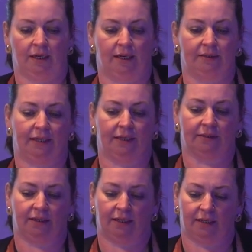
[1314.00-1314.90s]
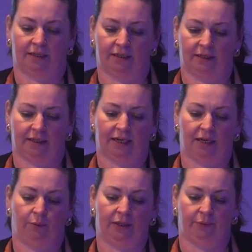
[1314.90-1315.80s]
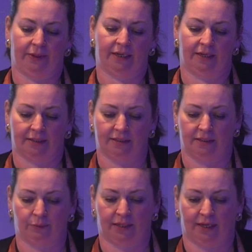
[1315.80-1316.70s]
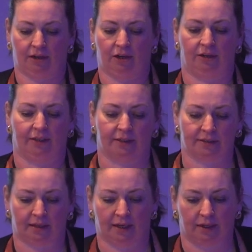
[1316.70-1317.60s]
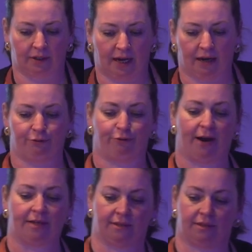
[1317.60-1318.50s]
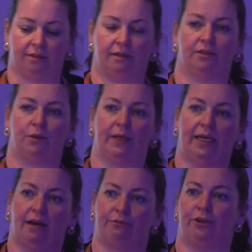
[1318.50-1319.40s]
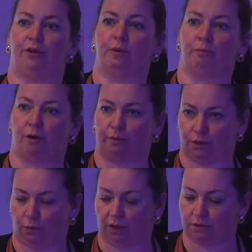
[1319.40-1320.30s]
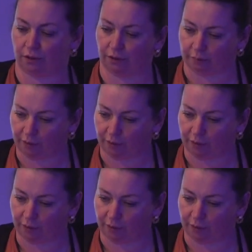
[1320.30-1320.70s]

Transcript: And then, how well are we connected with our colleagues and our friends? Do we have human moments, water cooler